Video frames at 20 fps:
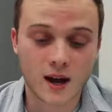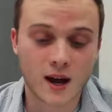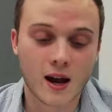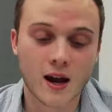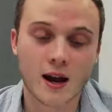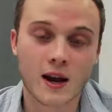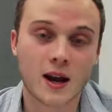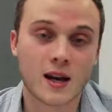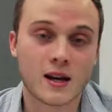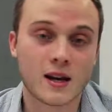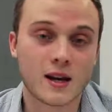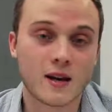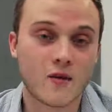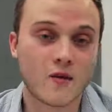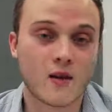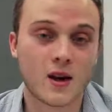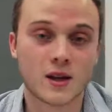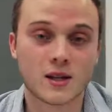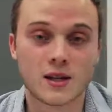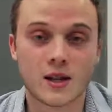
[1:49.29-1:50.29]
and I did
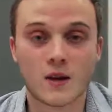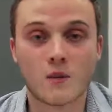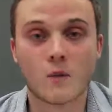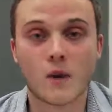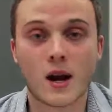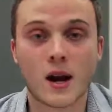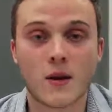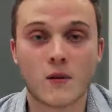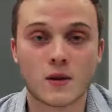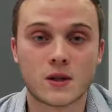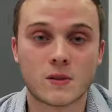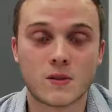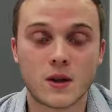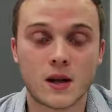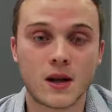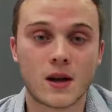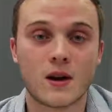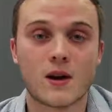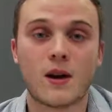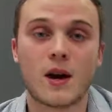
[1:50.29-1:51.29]
invest in when I was a
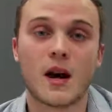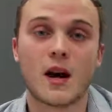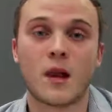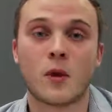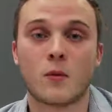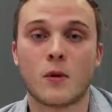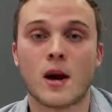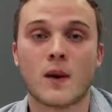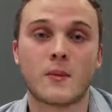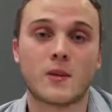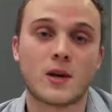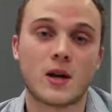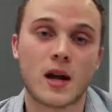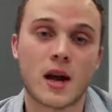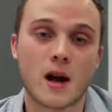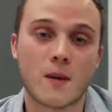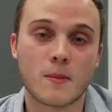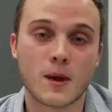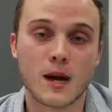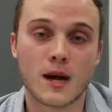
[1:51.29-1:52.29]
beginner on the Robinhood
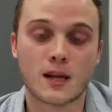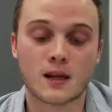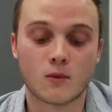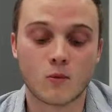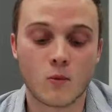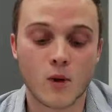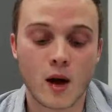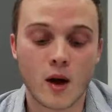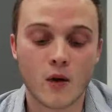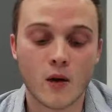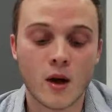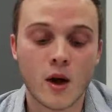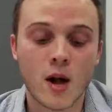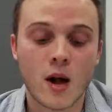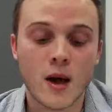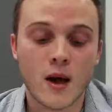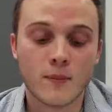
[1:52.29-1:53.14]
app as well.